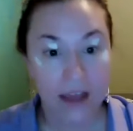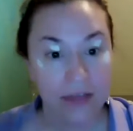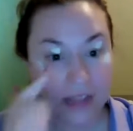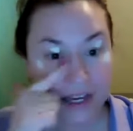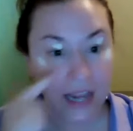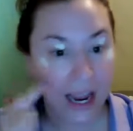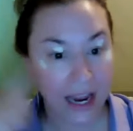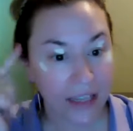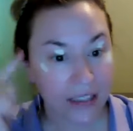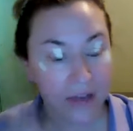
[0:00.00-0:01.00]
The
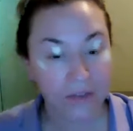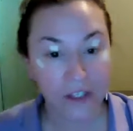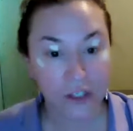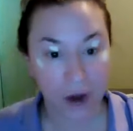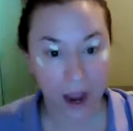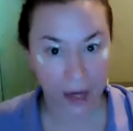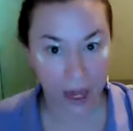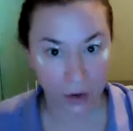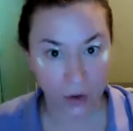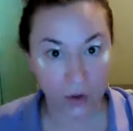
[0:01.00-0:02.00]
days of the
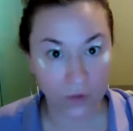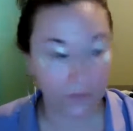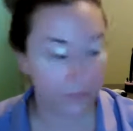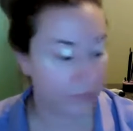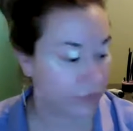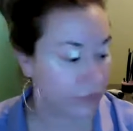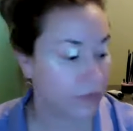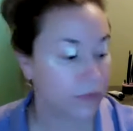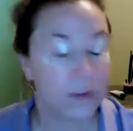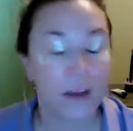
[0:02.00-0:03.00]
triangle,
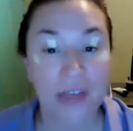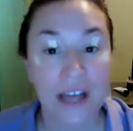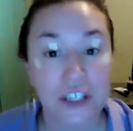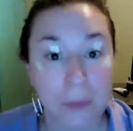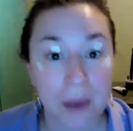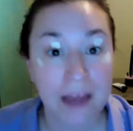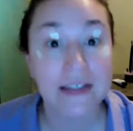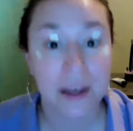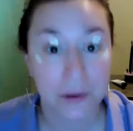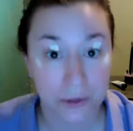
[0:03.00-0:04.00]
that ship
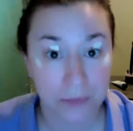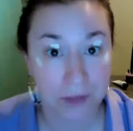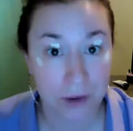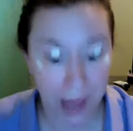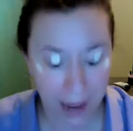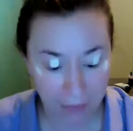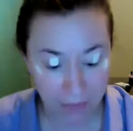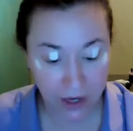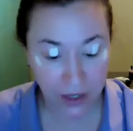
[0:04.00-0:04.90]
has sailed, okay?